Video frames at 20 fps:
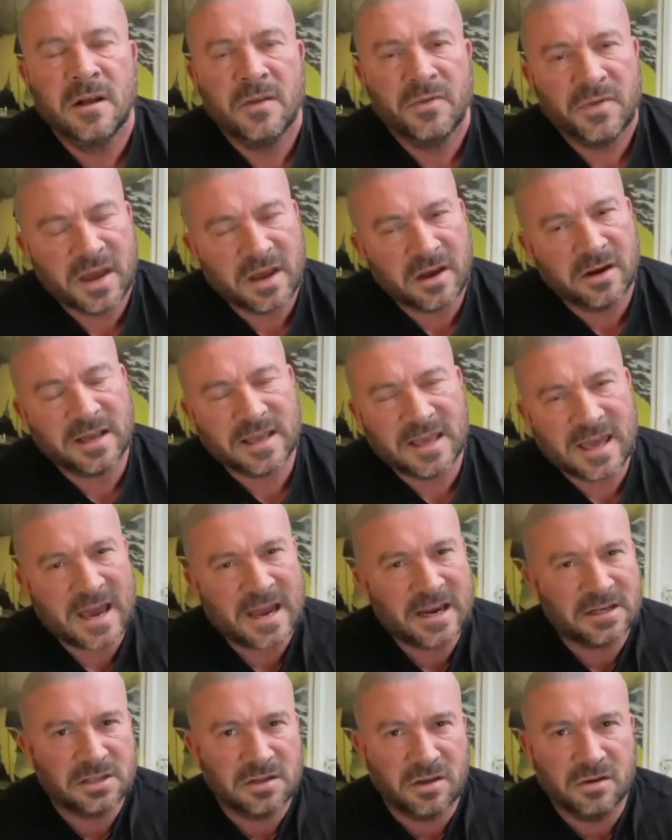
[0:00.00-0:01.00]
they're going to
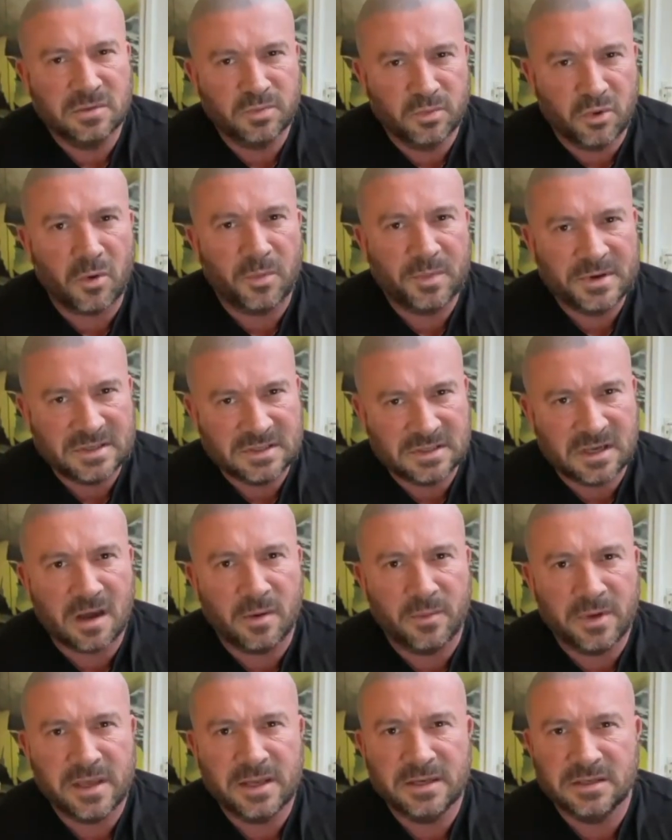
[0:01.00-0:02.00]
catch those properties
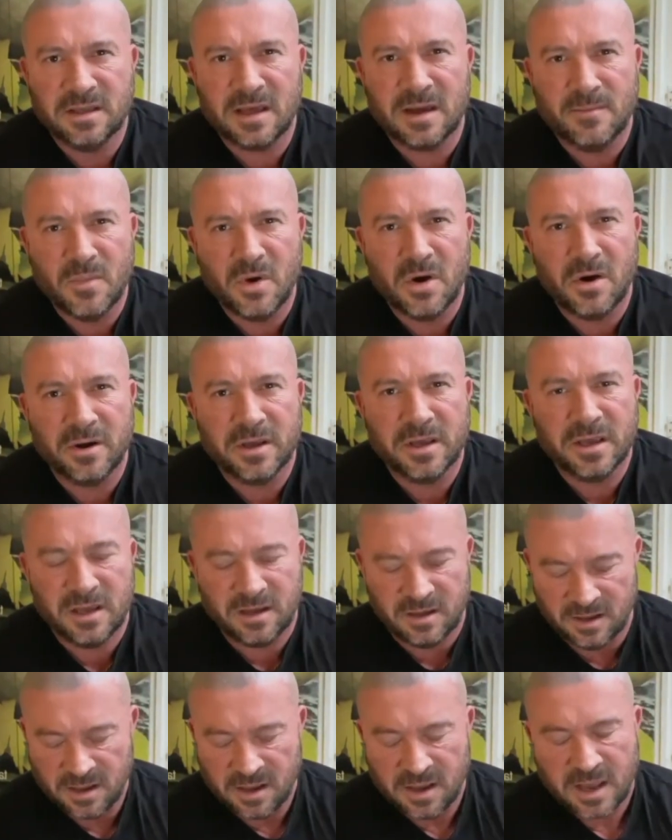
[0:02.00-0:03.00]
coming into that market,
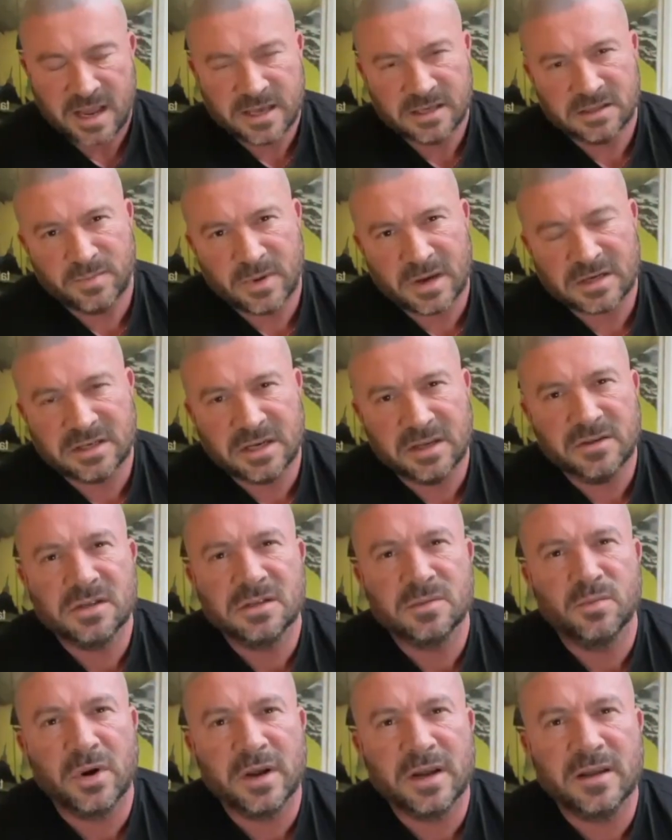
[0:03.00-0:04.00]
especially in the
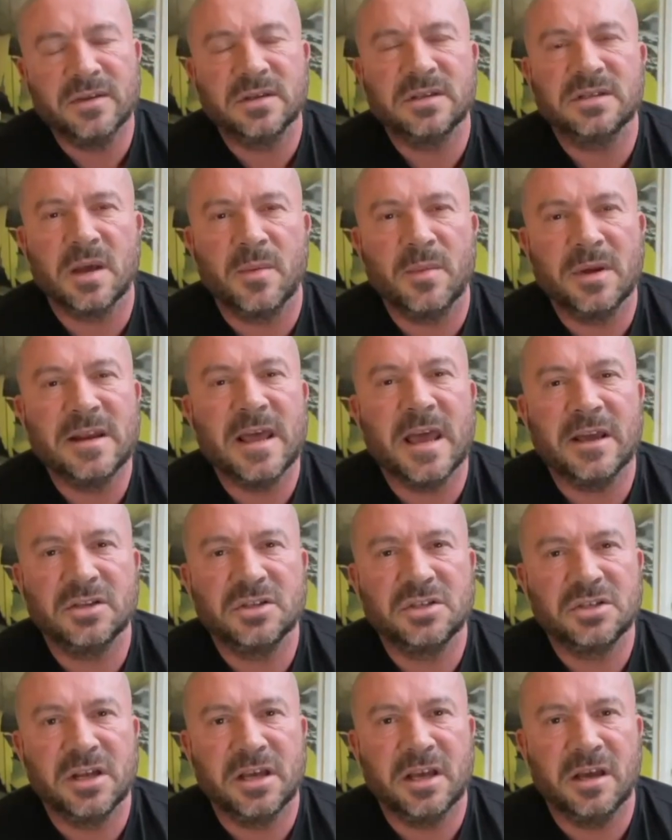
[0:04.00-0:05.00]
spring and the summer
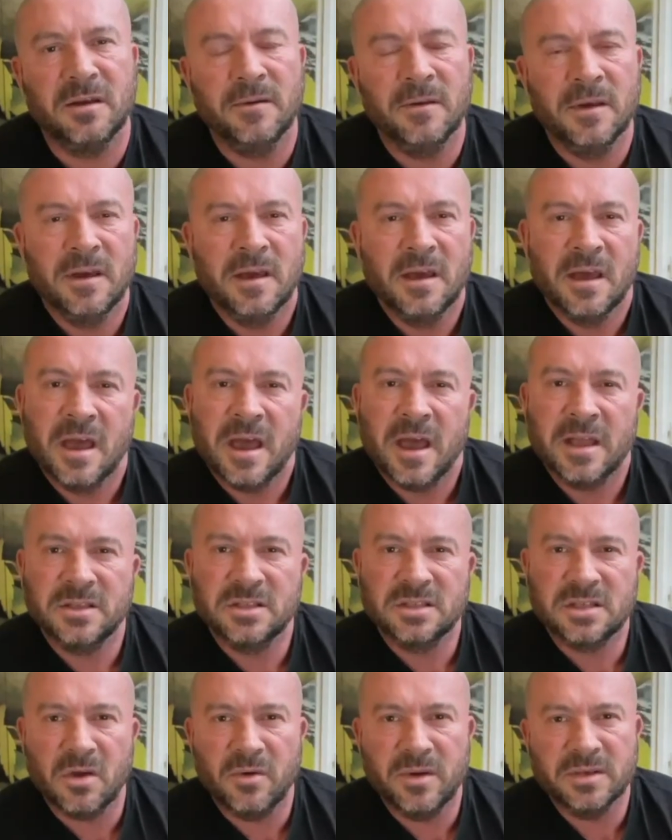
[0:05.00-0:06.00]
next year. And
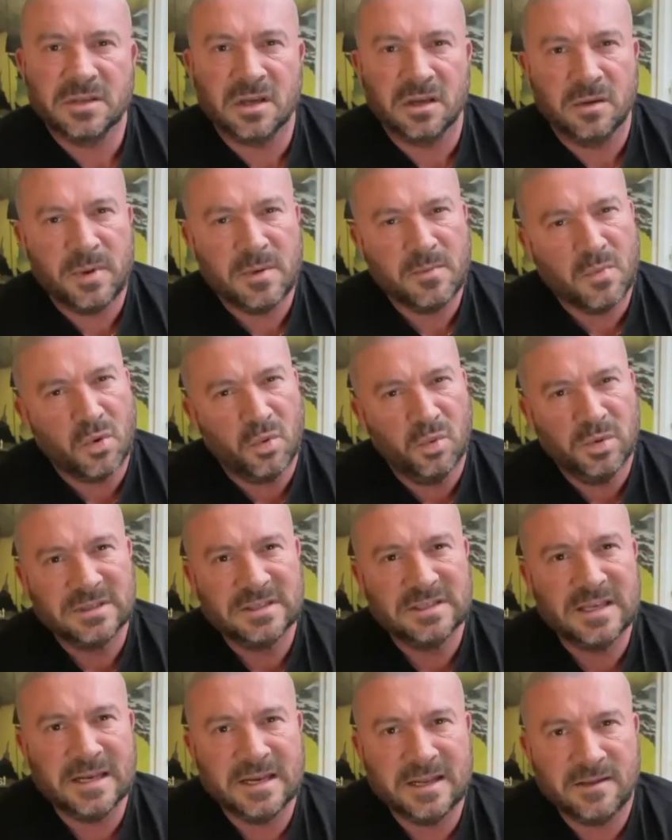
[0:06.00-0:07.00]
so it's going to be more
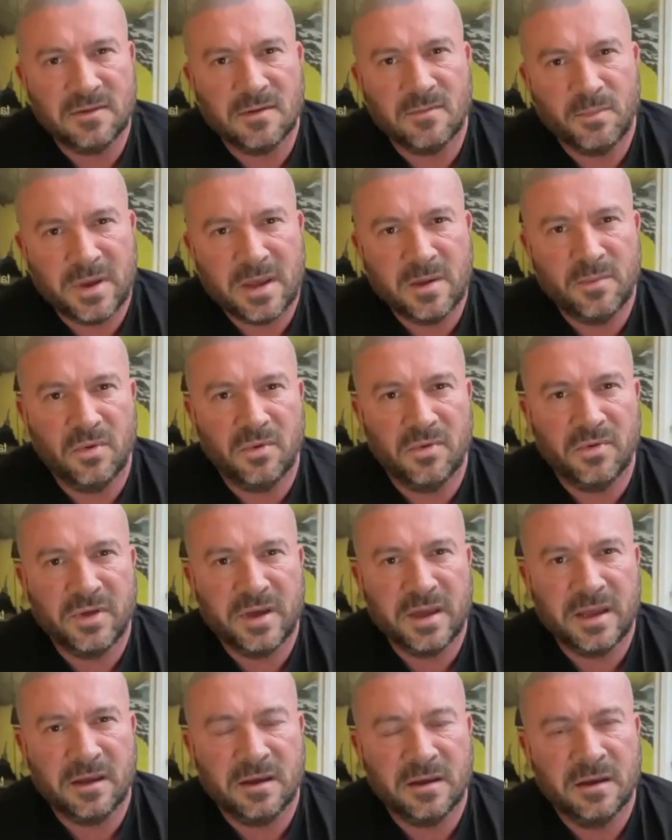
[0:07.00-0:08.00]
resilient than people
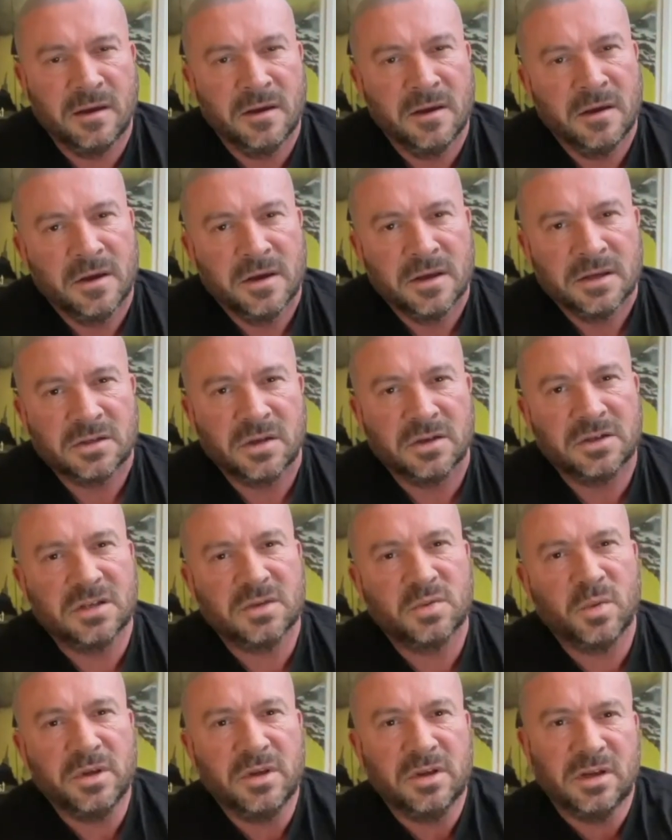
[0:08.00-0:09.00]
think. So I just
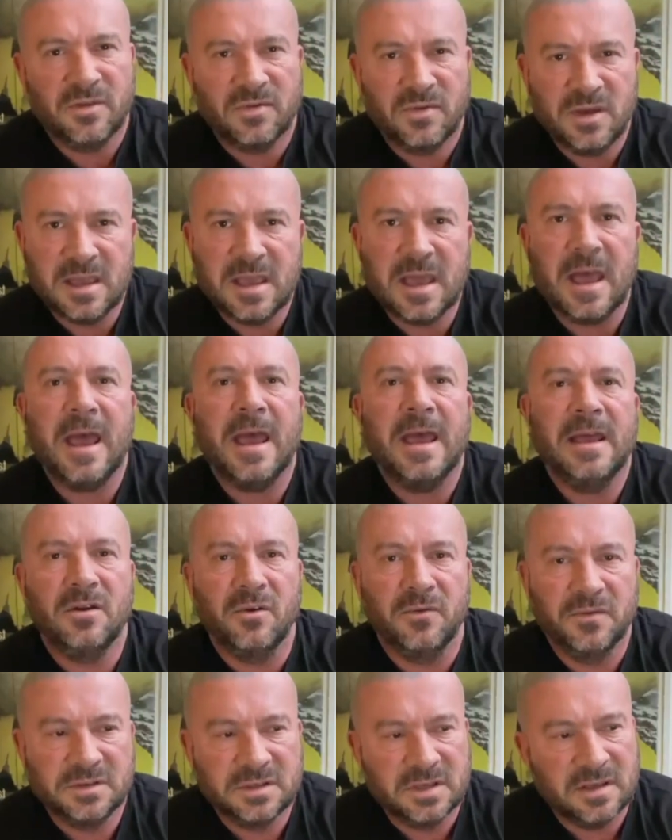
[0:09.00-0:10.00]
want you to think ahead.
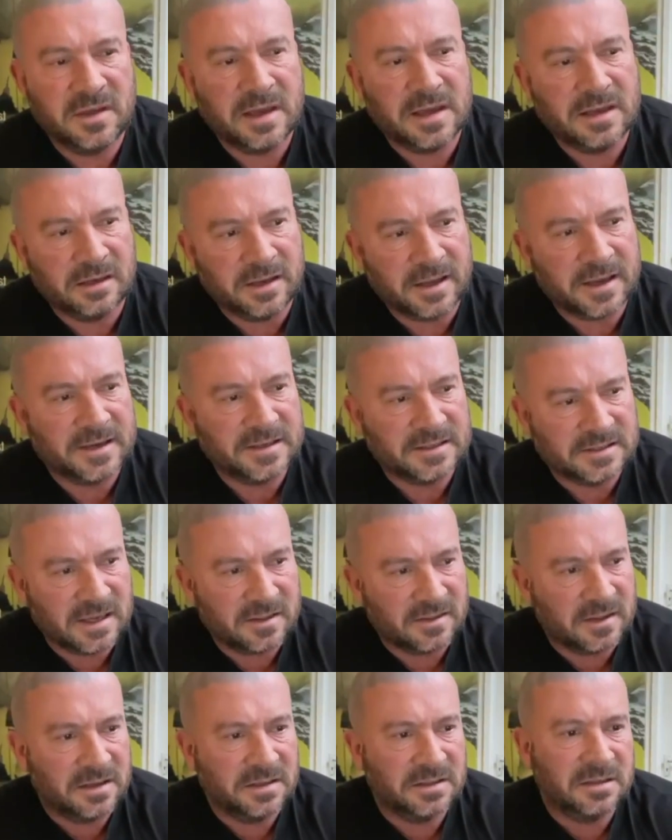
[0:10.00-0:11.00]
Obviously, like I said,
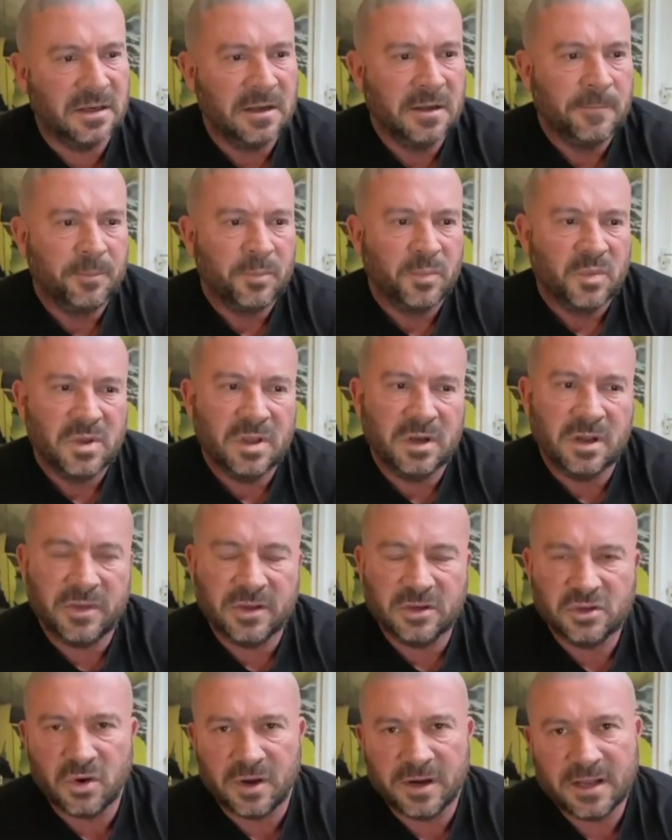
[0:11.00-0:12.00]
there's, you know, they're
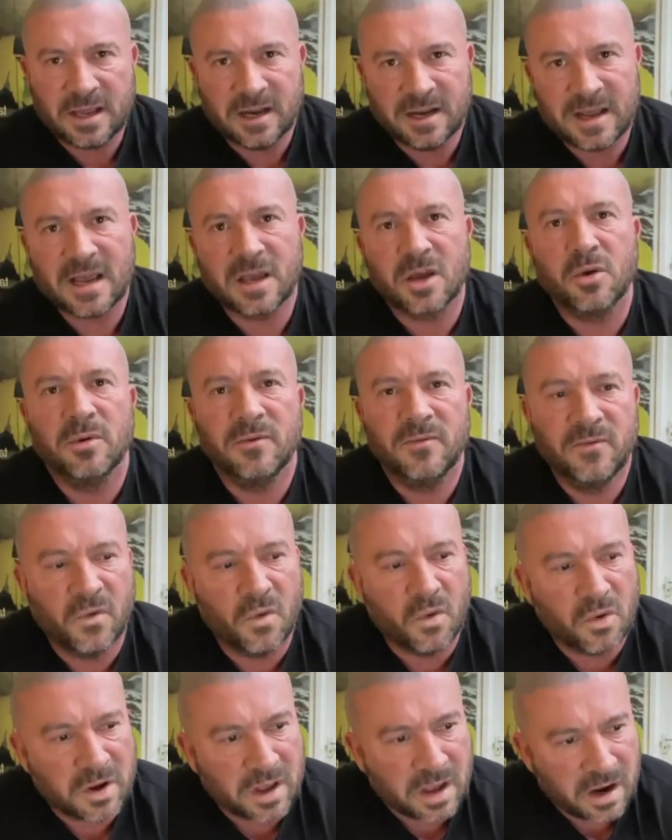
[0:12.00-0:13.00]
trying to get an accurate
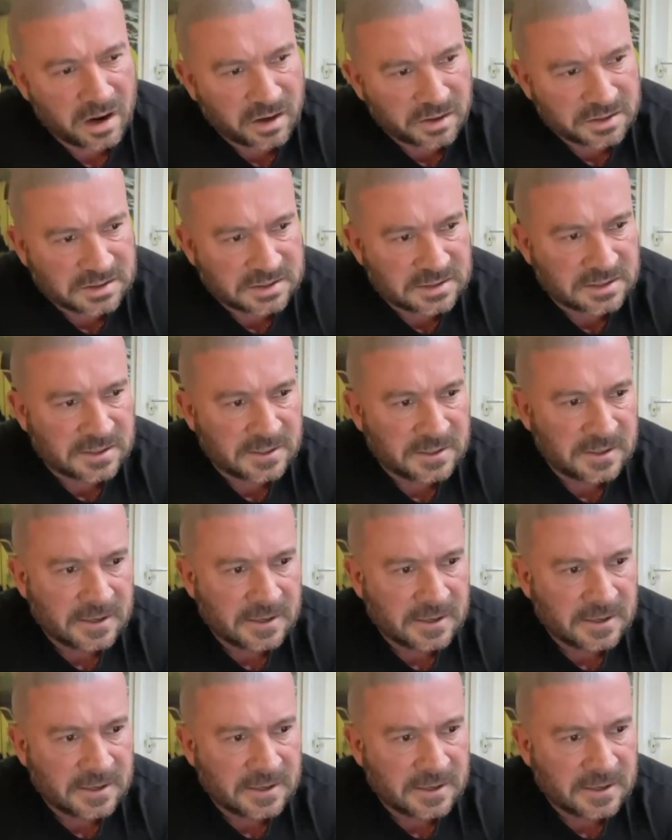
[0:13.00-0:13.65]
forecast